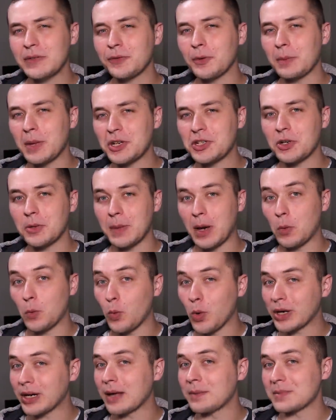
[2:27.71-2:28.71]
information about
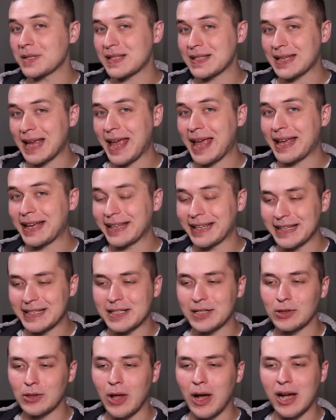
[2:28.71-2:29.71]
what I'm saying
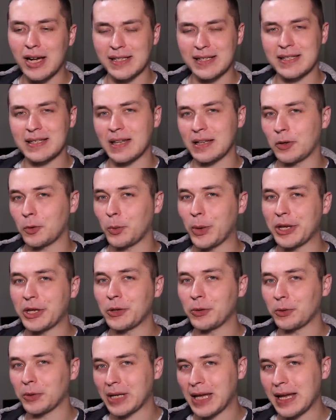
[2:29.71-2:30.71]
gets lost in
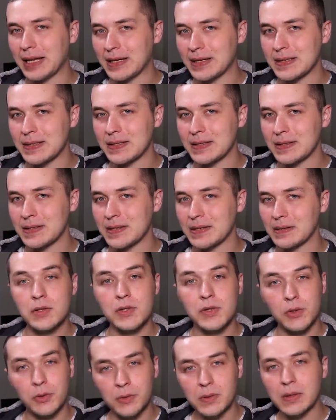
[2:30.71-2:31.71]
irregular cadences.
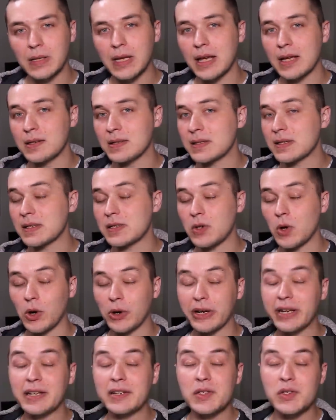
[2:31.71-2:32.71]
Certain cadences
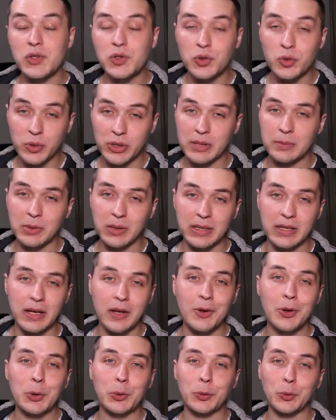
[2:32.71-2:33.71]
are
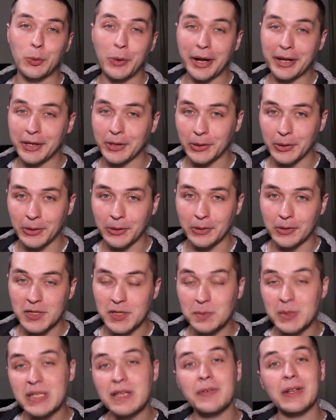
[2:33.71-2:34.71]
extremely regular,
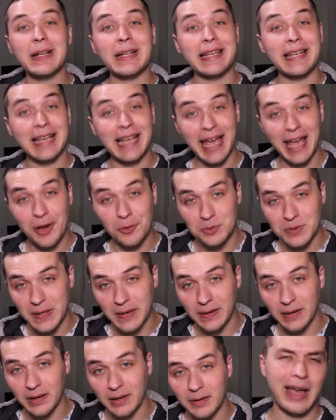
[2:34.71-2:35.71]
specifically
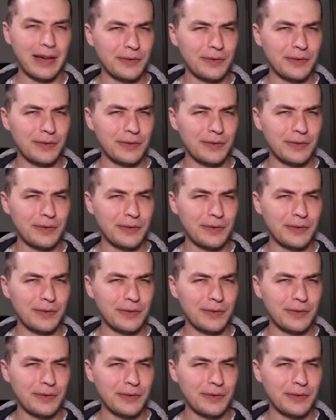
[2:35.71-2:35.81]
counting.